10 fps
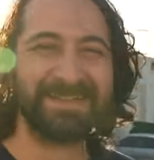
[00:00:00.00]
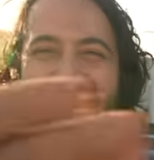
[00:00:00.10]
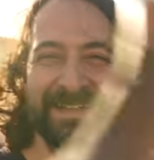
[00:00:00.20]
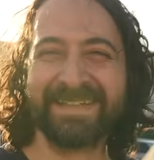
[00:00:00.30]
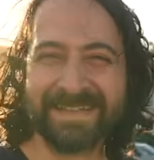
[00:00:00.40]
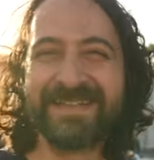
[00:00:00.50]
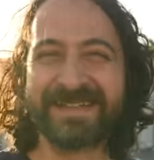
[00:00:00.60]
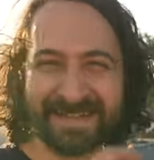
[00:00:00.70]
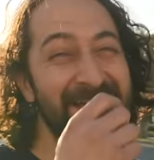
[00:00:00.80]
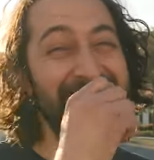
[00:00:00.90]
half the
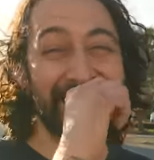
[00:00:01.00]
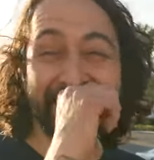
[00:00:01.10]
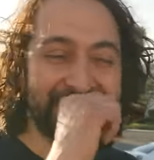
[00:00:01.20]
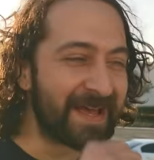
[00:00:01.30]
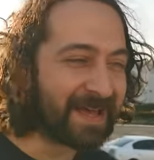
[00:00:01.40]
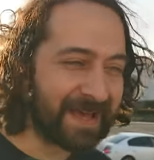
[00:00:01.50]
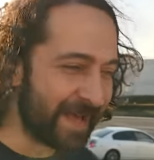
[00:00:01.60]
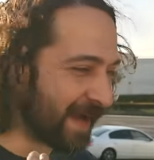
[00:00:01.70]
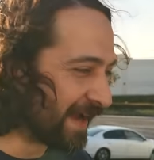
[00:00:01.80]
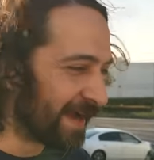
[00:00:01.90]
price. Yeah, and, exactly. And
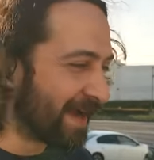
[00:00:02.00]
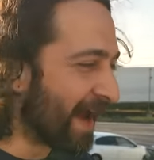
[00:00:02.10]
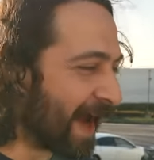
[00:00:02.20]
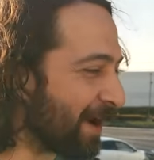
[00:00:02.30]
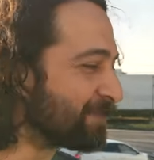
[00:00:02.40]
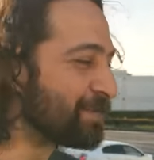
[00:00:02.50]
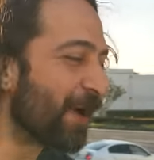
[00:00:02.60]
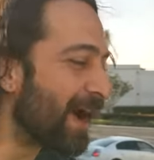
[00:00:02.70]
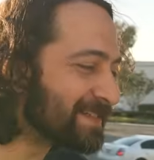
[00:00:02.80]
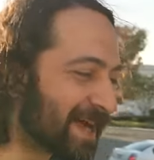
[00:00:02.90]
do a K-swap. Half the
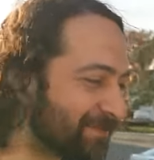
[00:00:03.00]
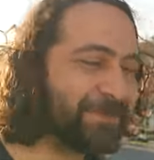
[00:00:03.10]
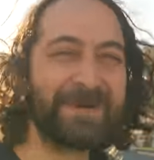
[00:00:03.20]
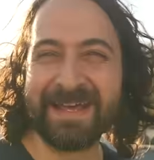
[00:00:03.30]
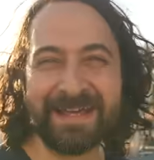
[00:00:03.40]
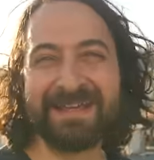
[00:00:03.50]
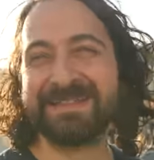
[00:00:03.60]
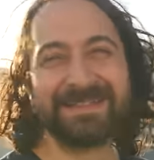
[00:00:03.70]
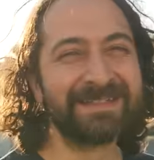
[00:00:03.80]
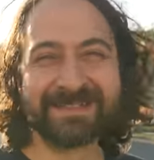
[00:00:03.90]
price, half the weight,
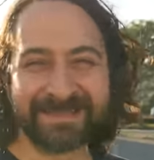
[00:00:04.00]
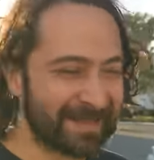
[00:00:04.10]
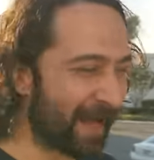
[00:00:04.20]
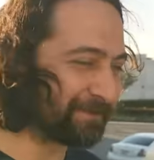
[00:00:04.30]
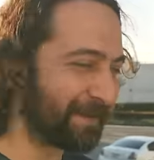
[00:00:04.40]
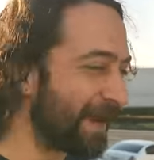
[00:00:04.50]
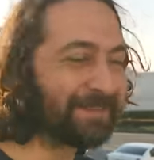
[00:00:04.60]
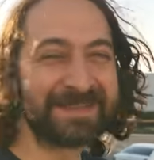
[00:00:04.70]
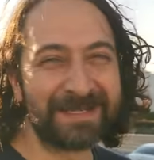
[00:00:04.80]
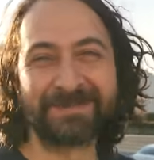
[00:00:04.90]
yeah, half
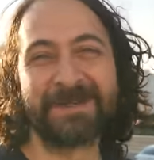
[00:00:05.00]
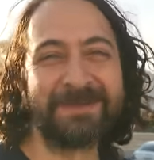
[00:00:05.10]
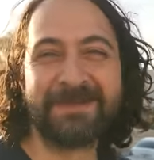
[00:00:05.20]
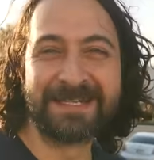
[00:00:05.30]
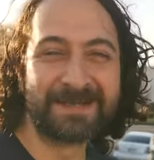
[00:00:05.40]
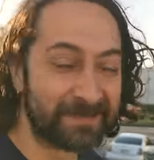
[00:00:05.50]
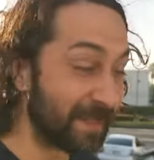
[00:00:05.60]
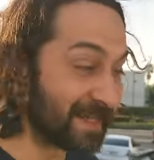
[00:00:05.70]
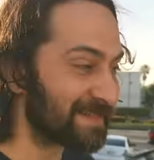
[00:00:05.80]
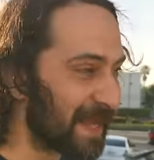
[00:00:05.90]
everything pretty much, but
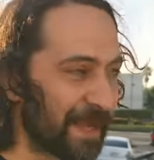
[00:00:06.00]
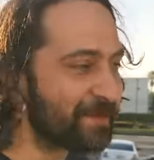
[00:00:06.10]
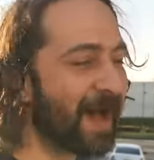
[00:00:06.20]
like same